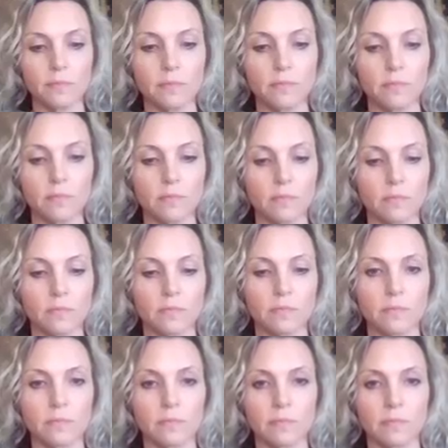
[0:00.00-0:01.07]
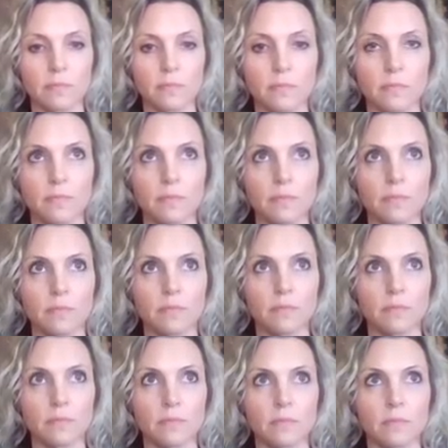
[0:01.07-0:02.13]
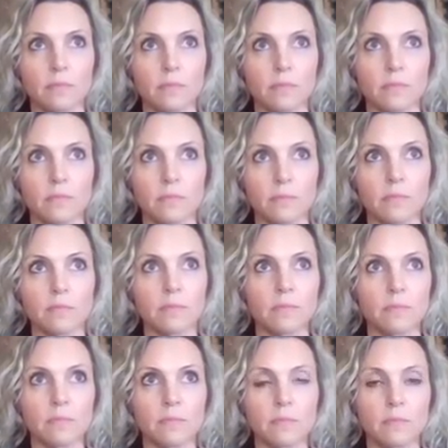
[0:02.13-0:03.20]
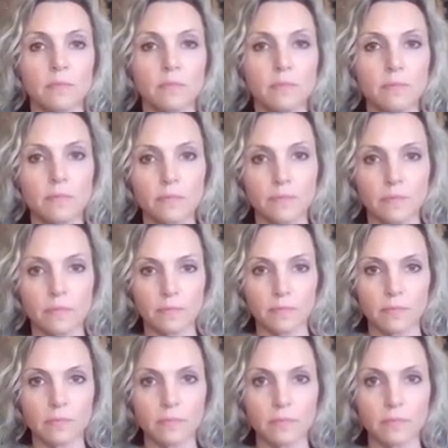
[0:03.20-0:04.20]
No words are spoken by the person on screen.